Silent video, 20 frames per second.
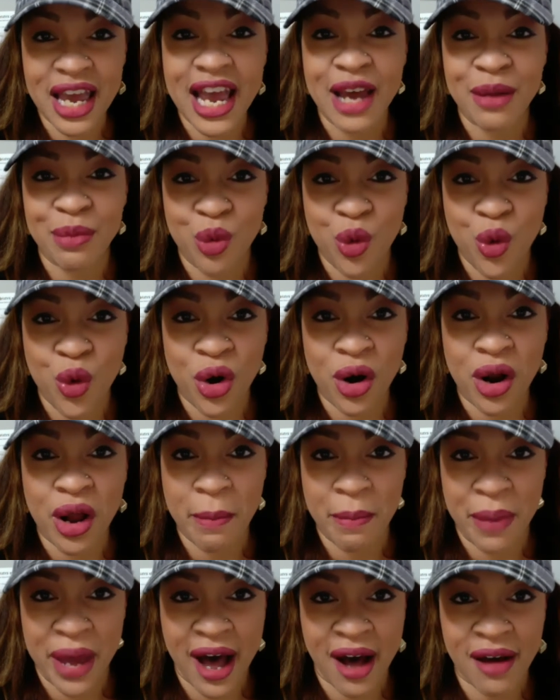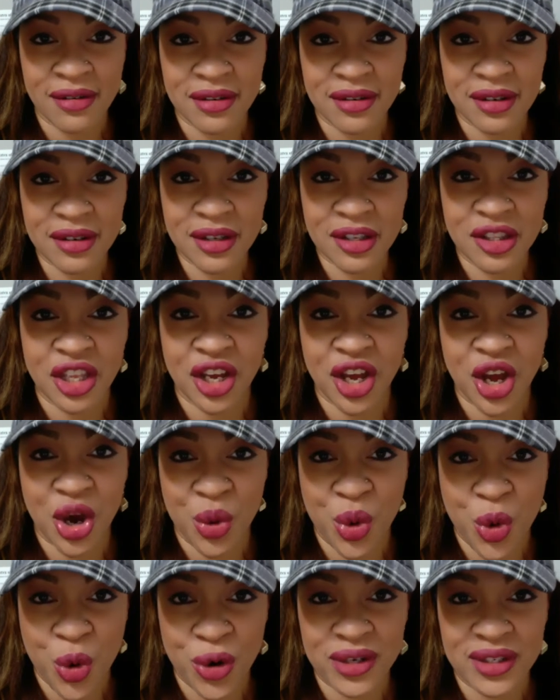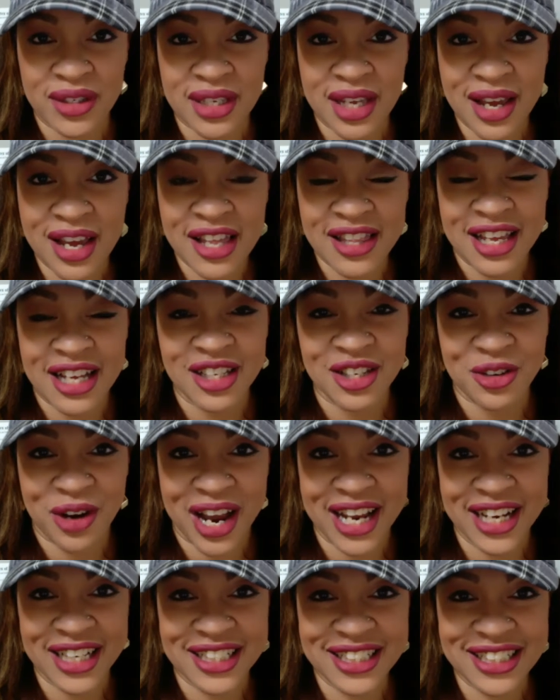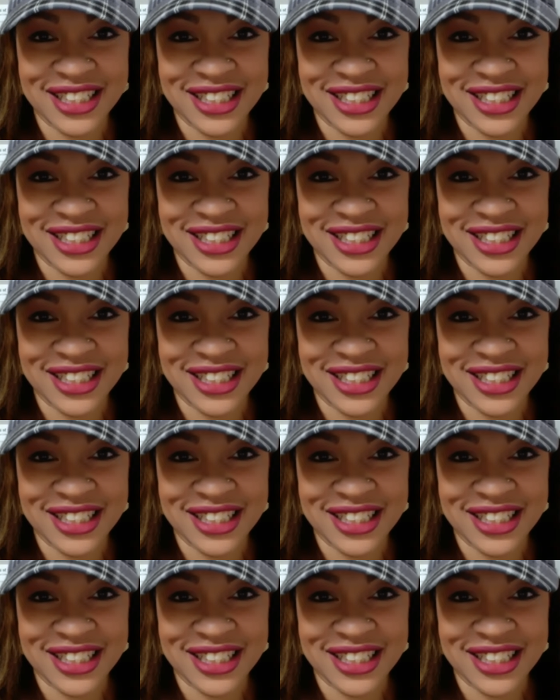and more about the cohorts. That's right.